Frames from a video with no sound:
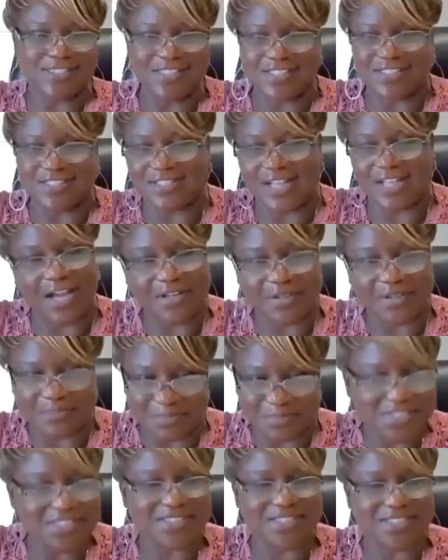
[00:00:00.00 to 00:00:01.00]
this is not a
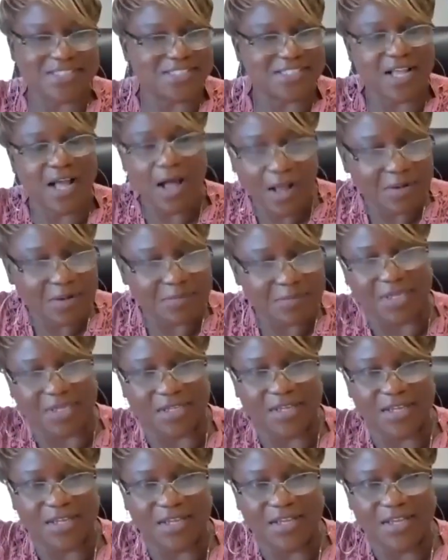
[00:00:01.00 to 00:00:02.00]
business, it's a
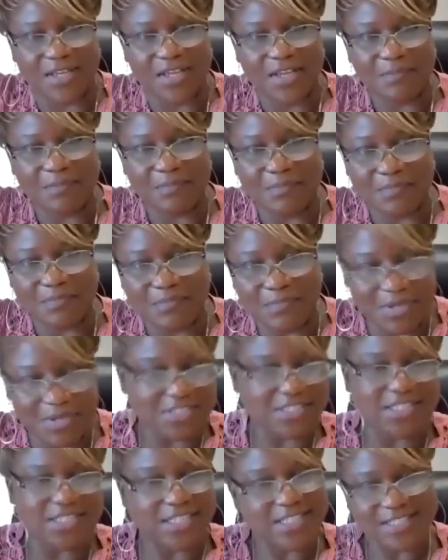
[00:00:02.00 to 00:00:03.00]
hobby.
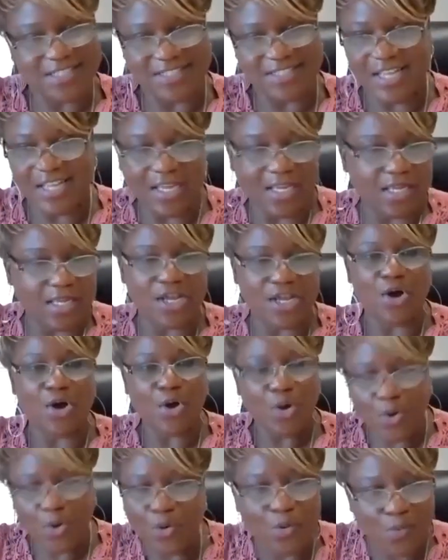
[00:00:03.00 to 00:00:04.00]
Because at the end of the day,
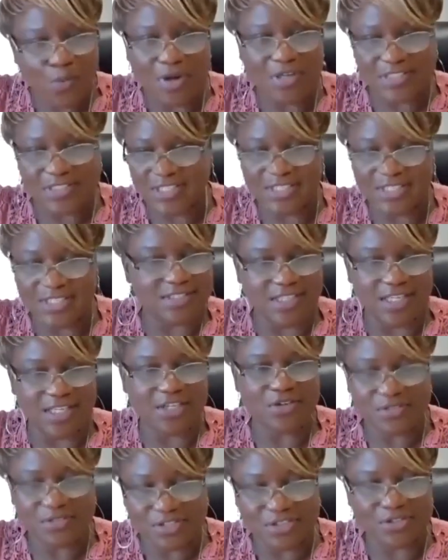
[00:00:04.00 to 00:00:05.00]
who wants to
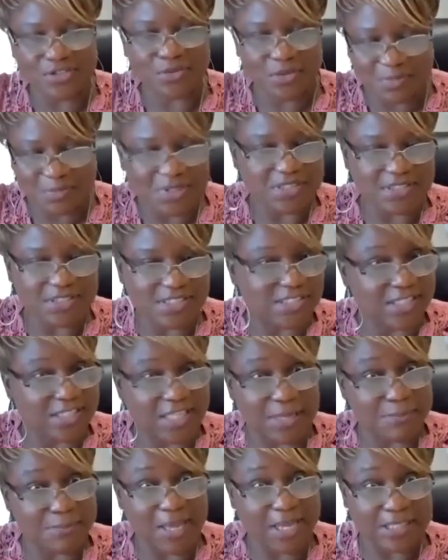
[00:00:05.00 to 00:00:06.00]
continue to do a business
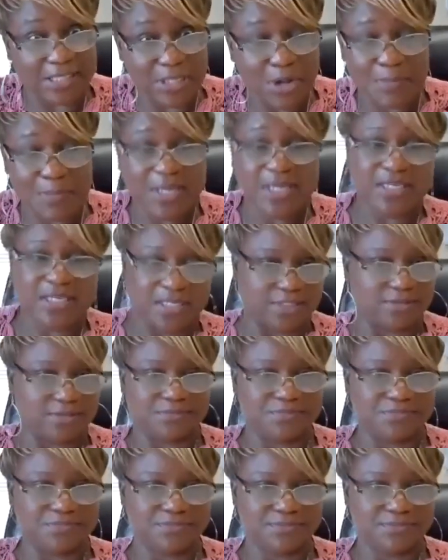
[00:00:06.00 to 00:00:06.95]
and they make no money?